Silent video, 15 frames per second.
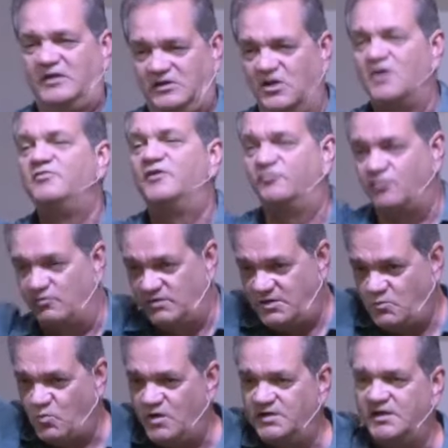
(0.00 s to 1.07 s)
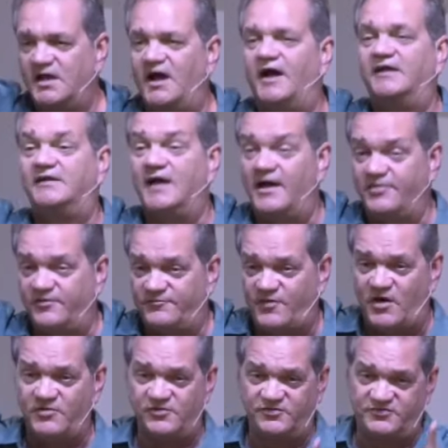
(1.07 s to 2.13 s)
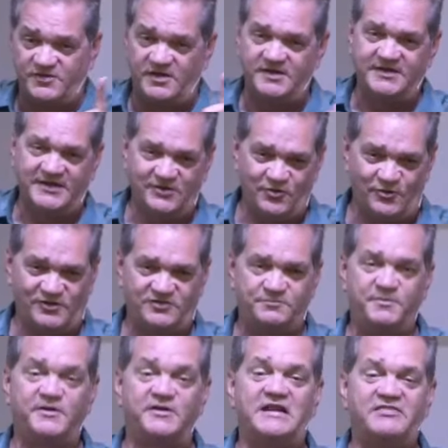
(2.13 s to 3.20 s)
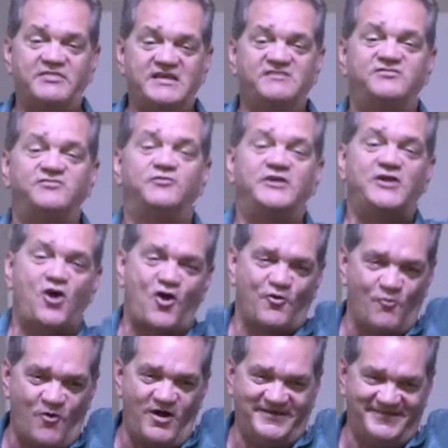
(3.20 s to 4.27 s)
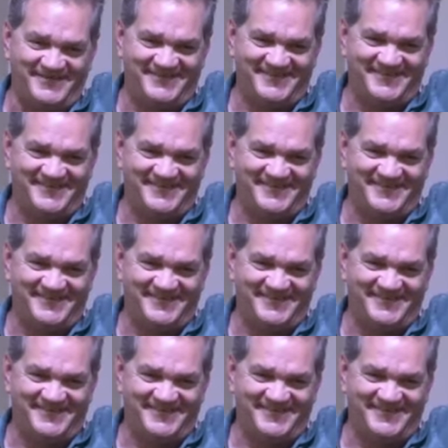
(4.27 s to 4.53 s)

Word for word: Like, there's only one God God the Father, Son, and Holy Spirit, and these three are one.